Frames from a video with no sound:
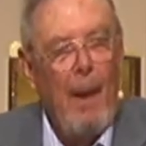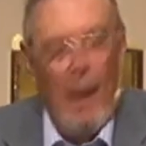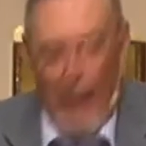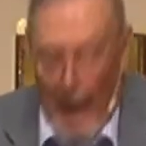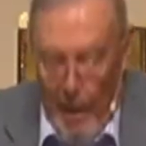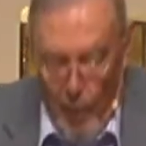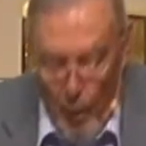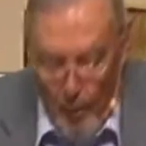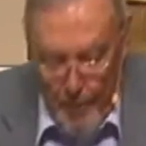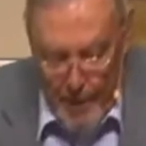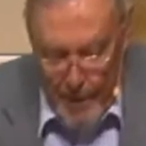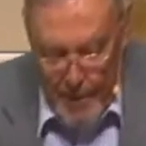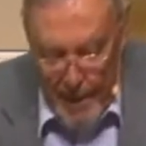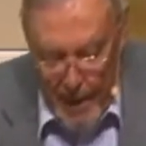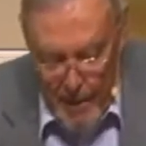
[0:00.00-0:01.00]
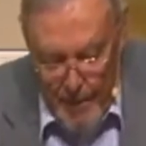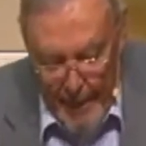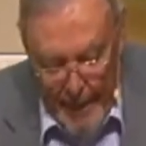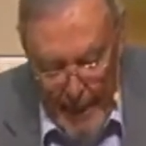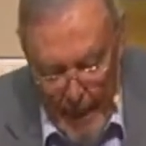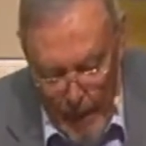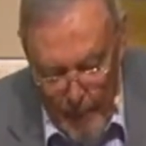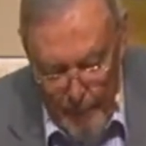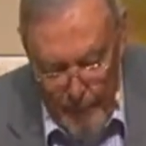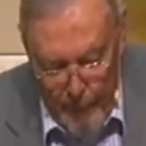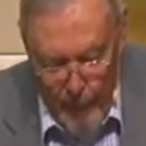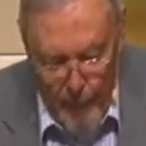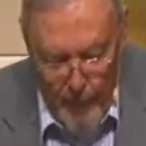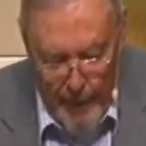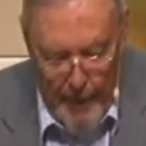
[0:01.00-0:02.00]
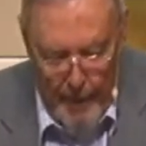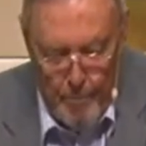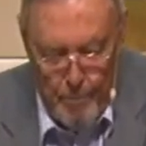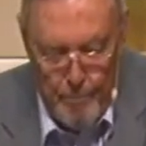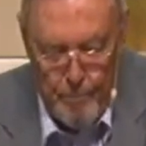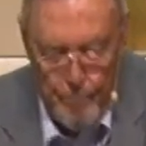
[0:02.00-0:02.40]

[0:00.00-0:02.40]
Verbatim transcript: I hope this has been helpful in